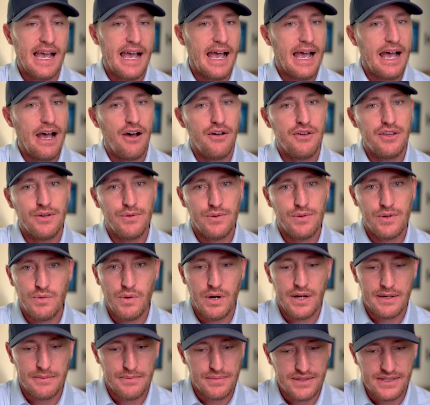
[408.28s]
how you would
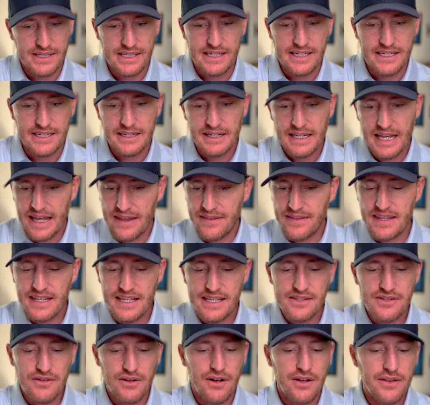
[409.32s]
want to proceed. And
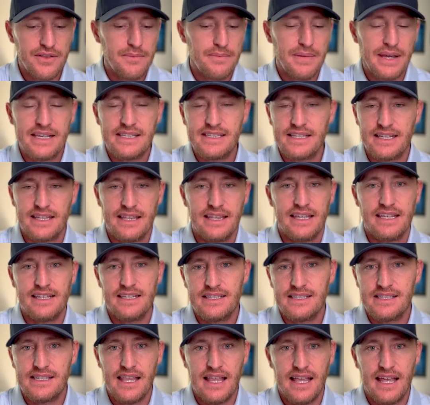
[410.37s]
these are all the basic
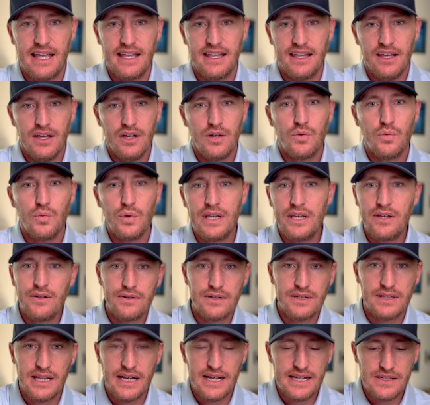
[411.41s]
things that we
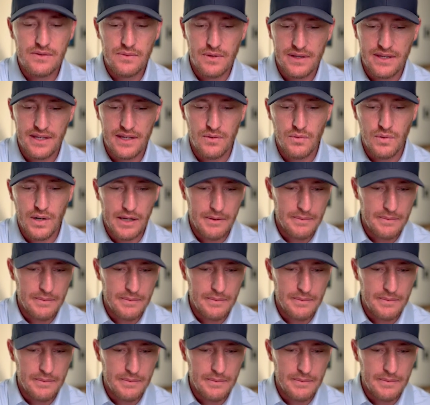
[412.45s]
utilize within Wild